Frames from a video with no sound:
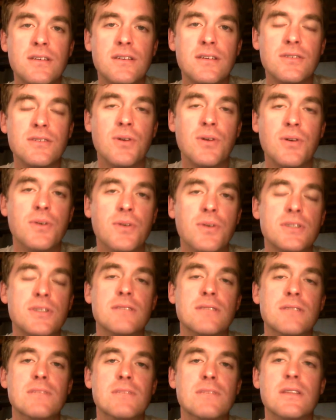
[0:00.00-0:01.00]
You know, it
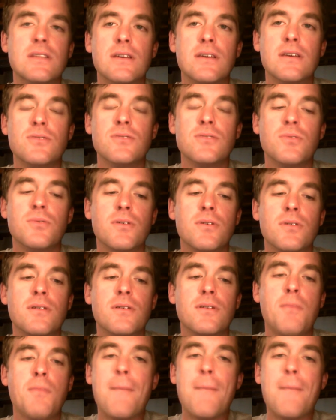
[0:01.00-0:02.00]
didn't mean that you were
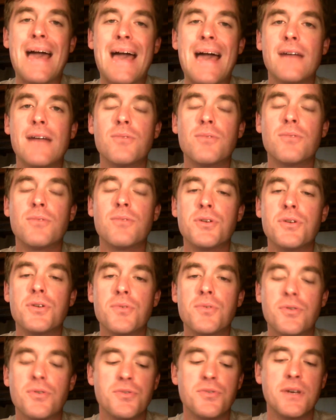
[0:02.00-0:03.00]
bad at what you were
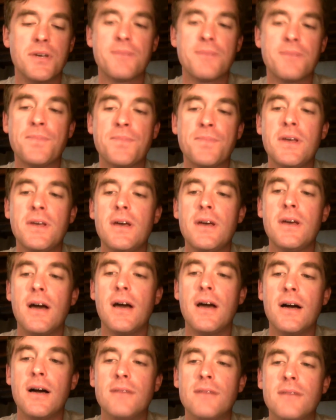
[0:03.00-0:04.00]
doing.
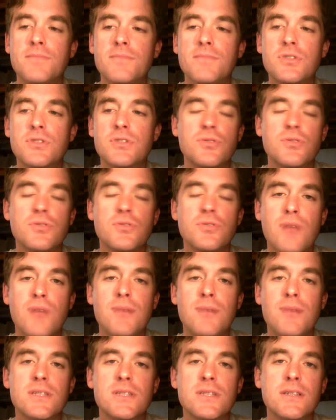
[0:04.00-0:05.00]
And so there's
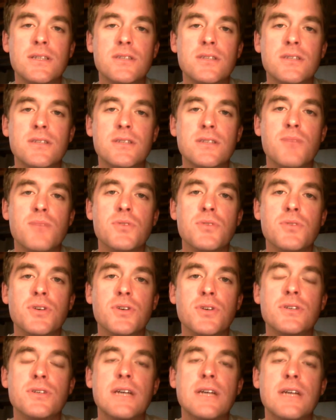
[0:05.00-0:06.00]
promise that this might be a
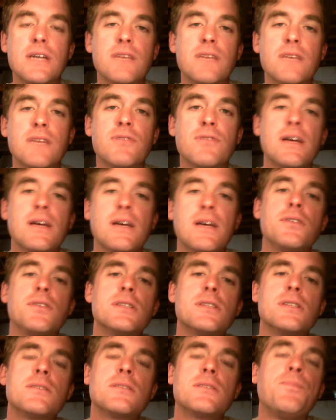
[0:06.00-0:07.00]
good diet for
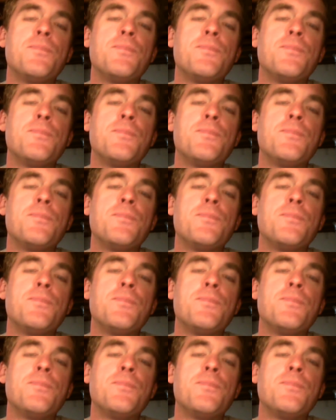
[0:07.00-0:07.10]
athletes.